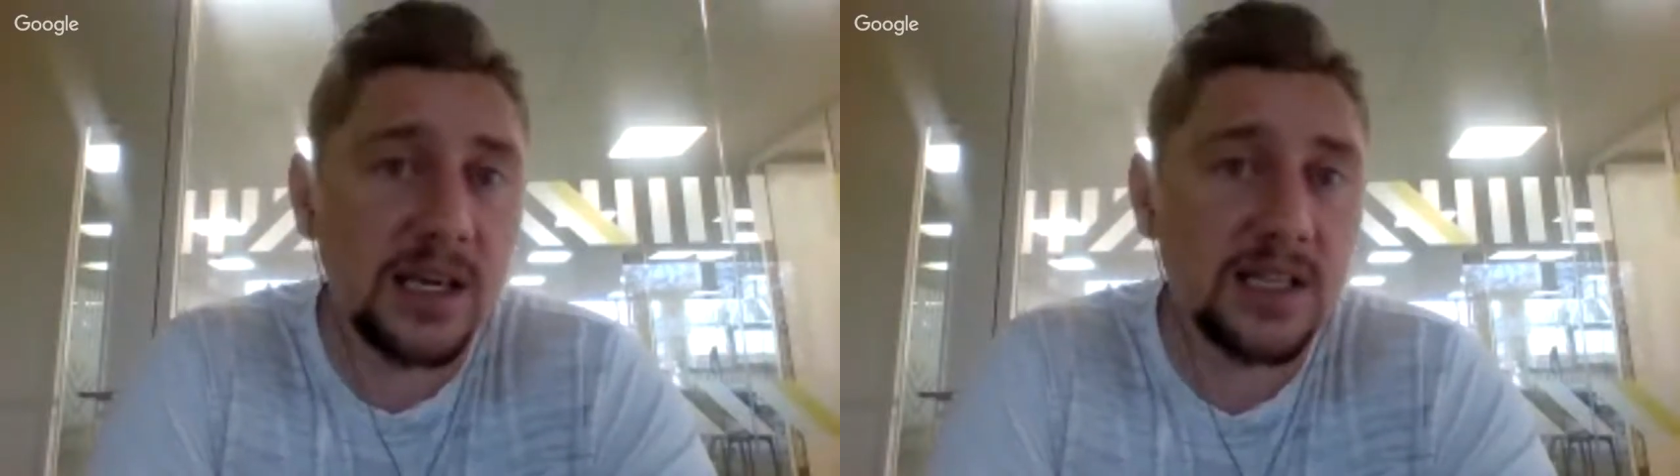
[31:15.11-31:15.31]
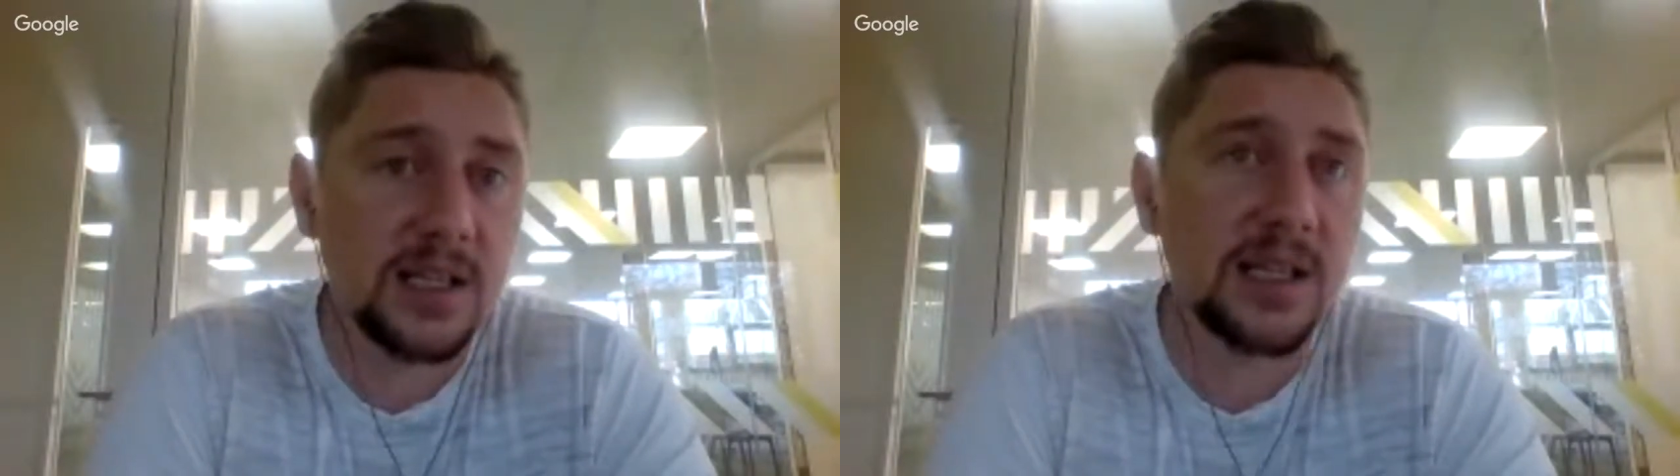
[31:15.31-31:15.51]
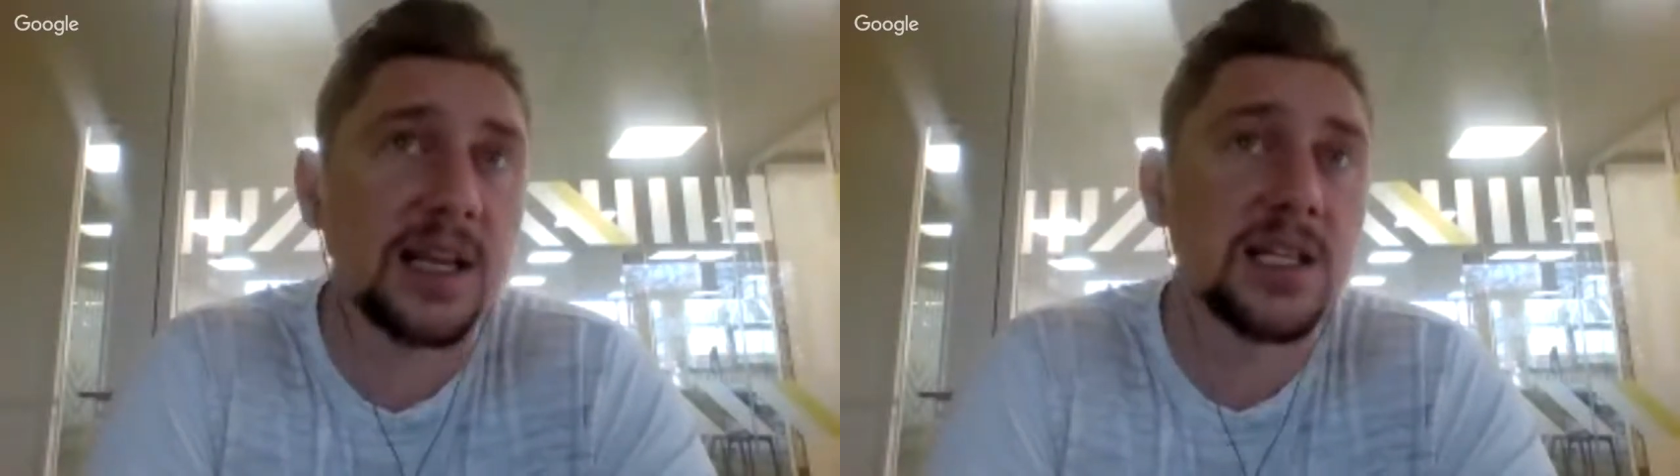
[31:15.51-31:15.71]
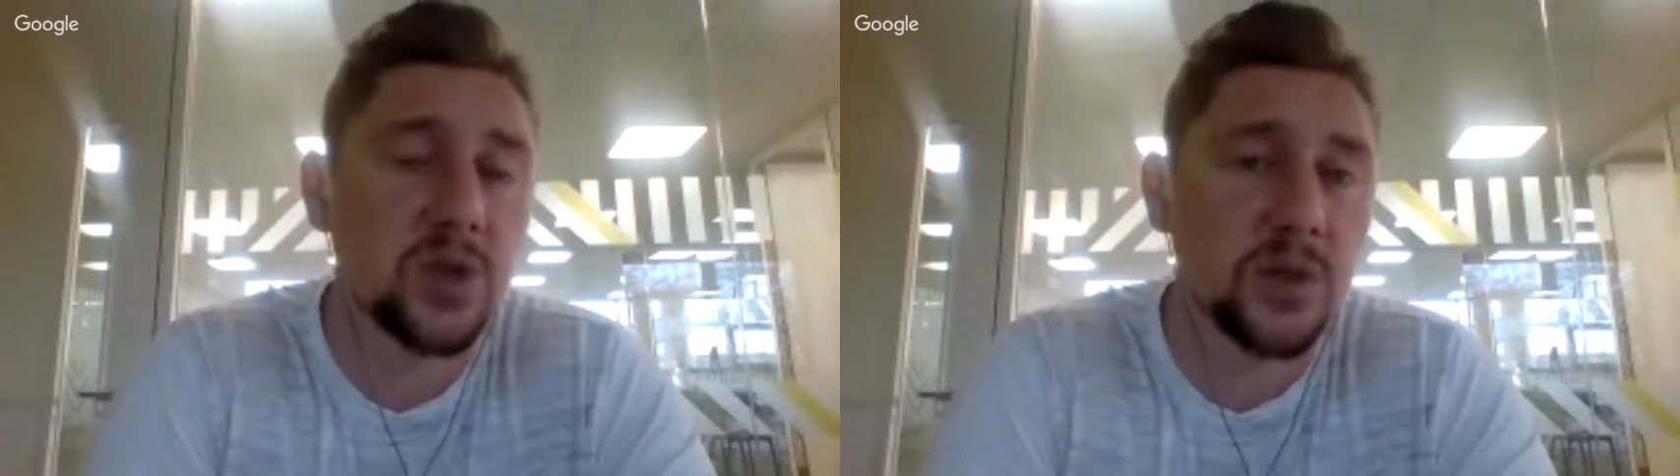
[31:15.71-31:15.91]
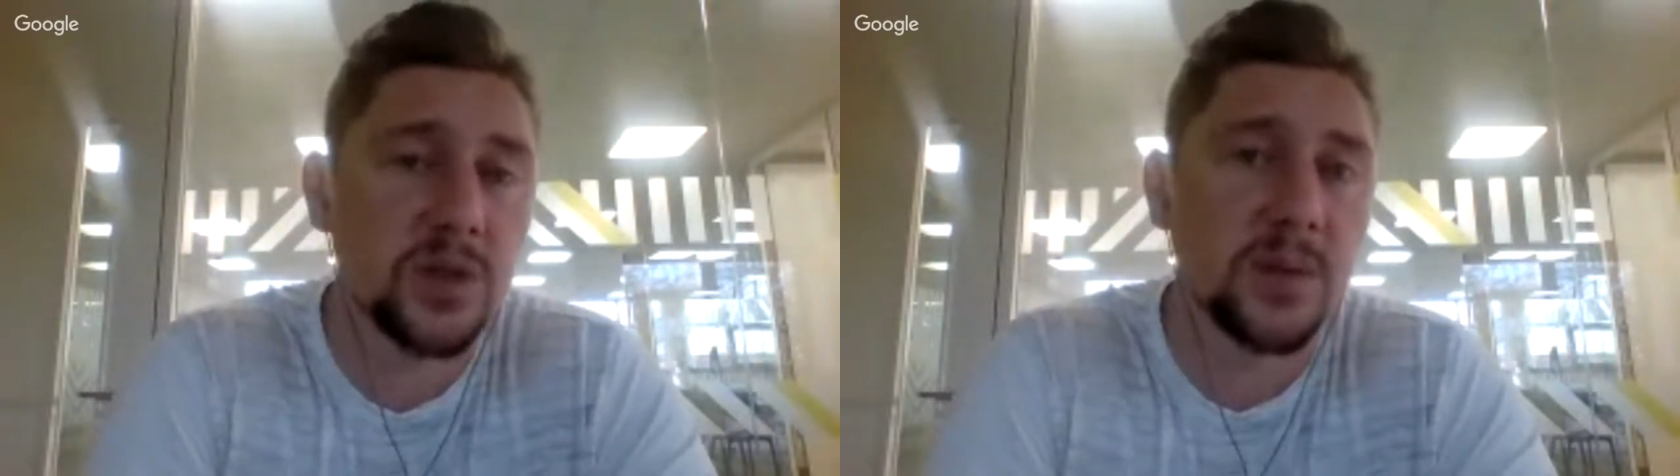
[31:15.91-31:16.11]
and their list
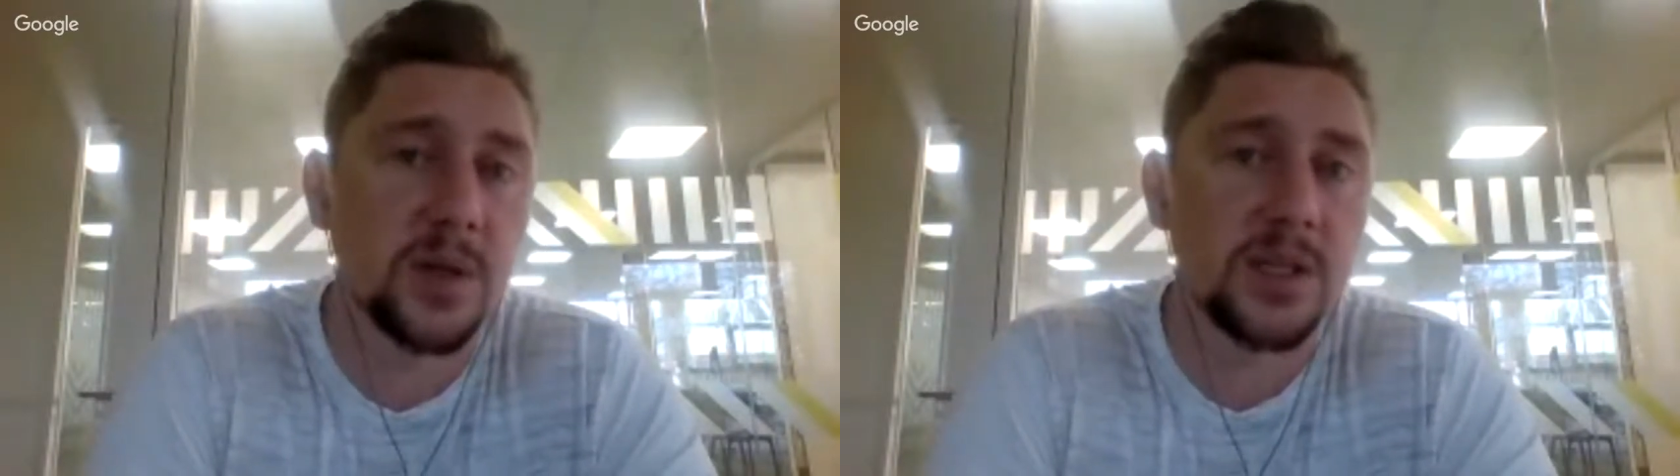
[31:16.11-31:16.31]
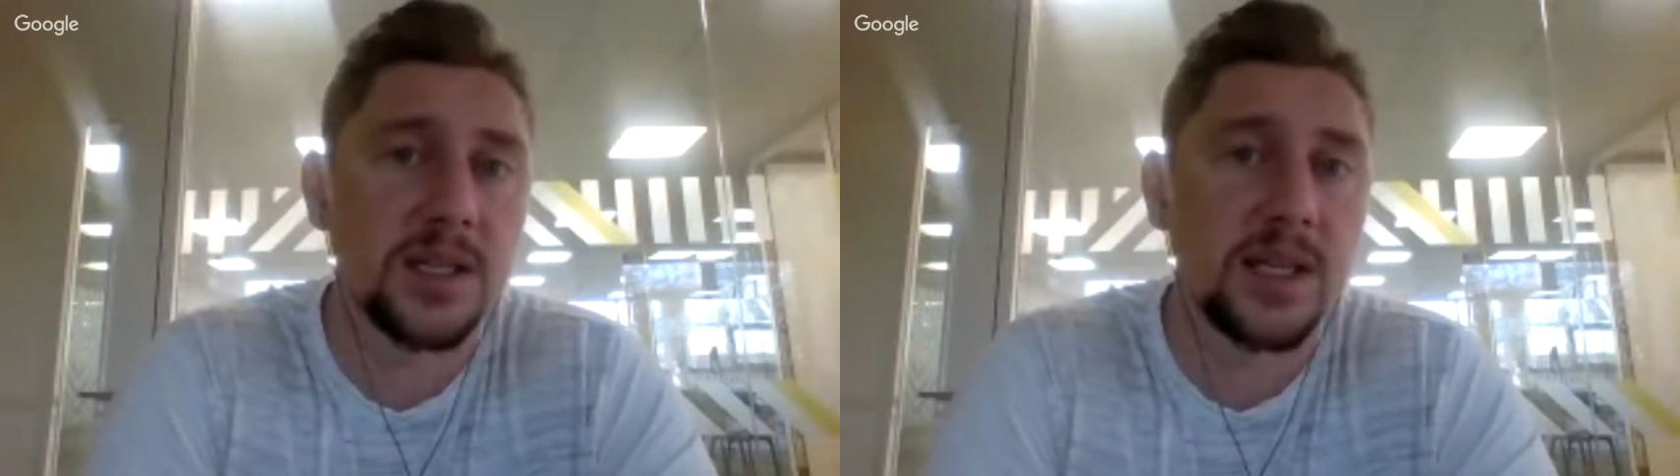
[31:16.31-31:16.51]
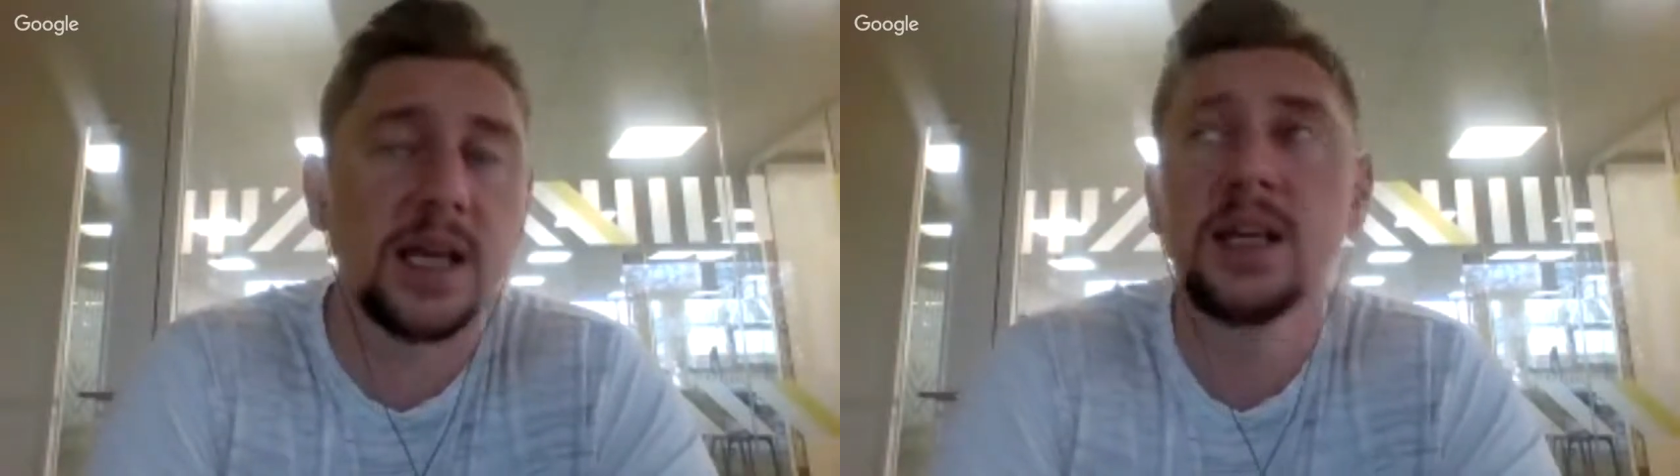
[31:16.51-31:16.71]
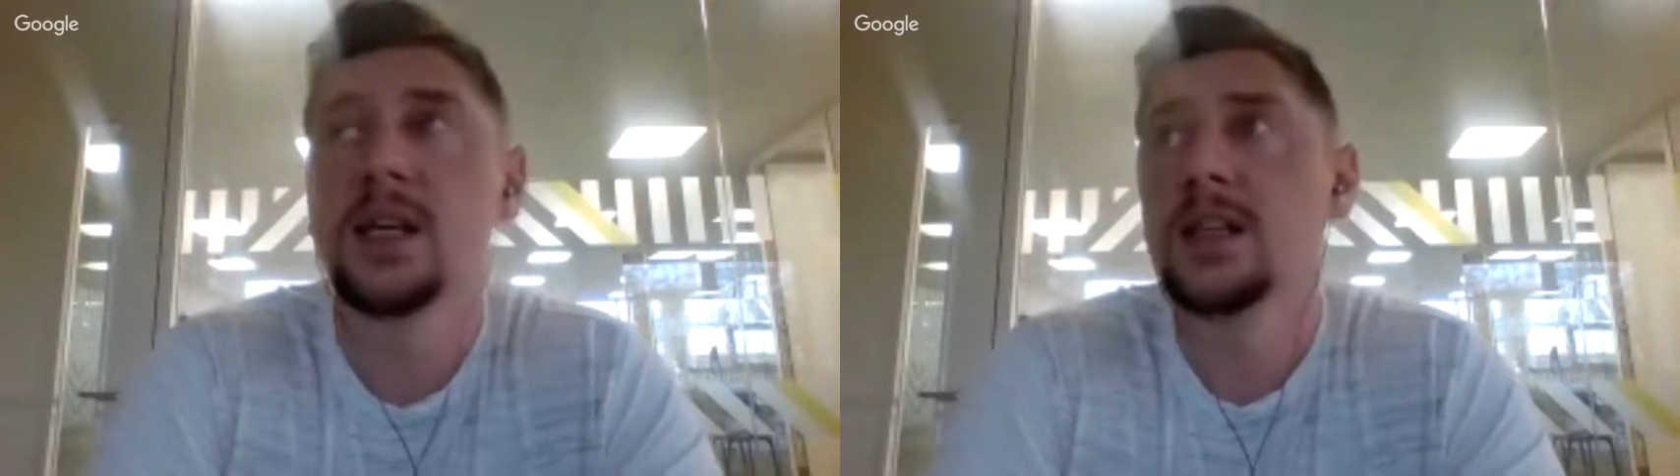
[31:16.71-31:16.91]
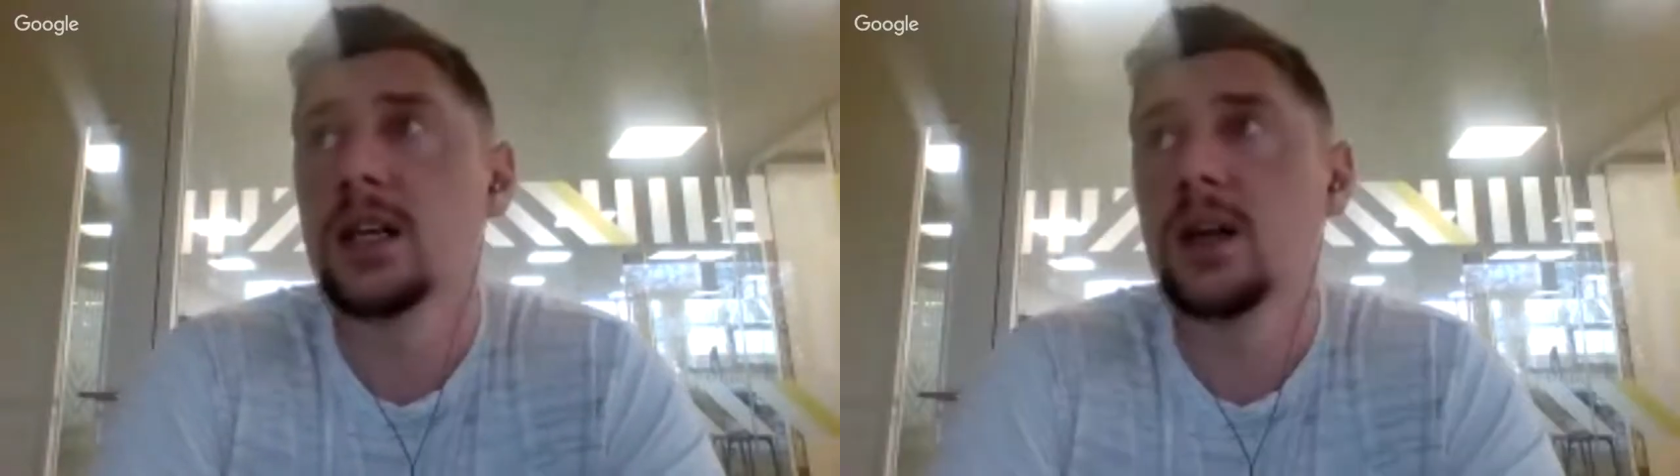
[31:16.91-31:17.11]
trust them because of that.
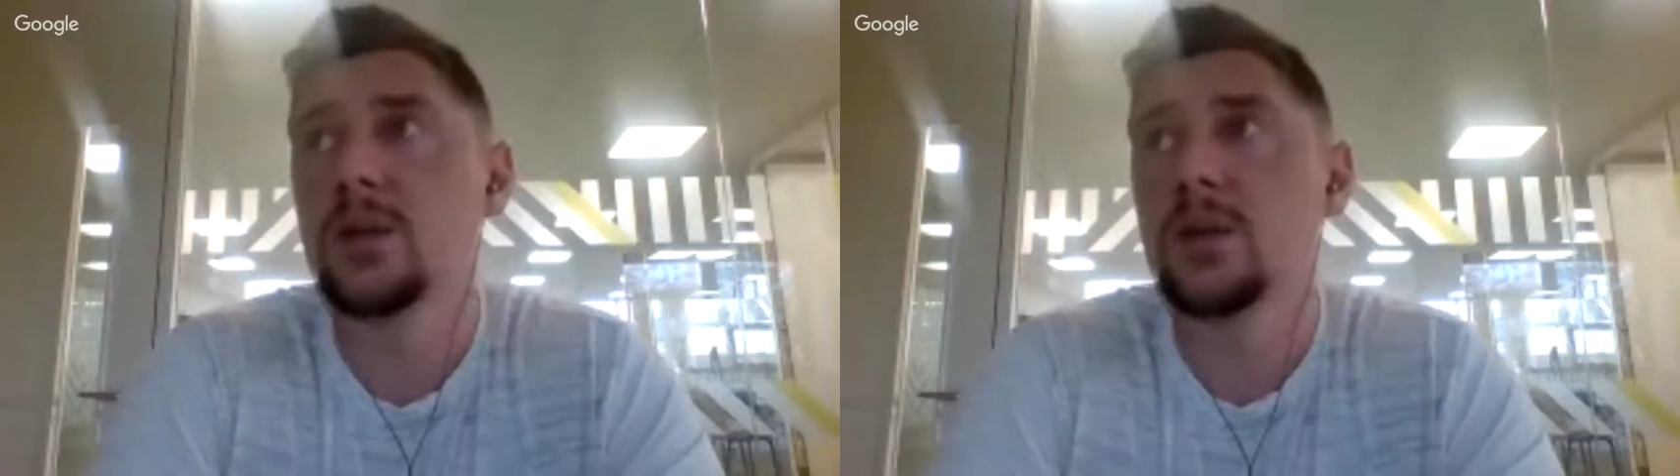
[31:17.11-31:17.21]
They don't